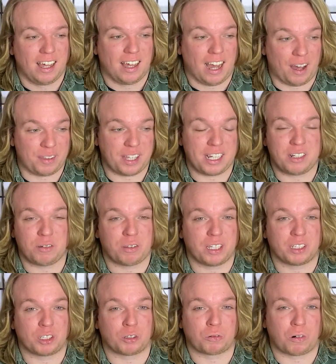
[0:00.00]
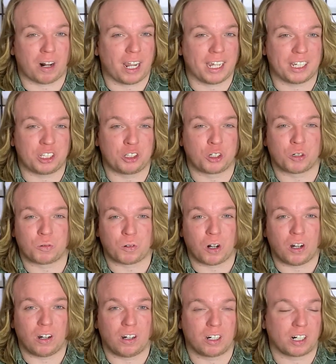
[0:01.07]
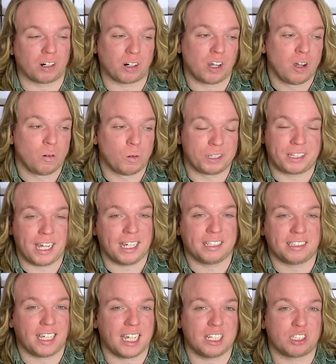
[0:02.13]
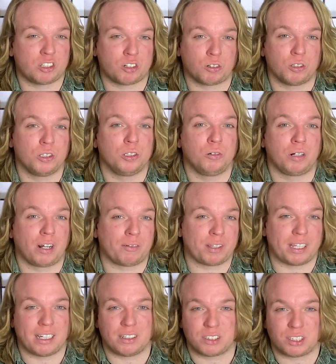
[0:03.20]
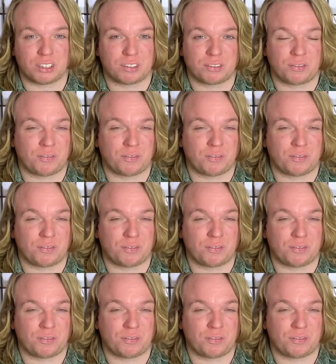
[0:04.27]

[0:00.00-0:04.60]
how they do things is right, you're wrong, or what they say is true and everything else is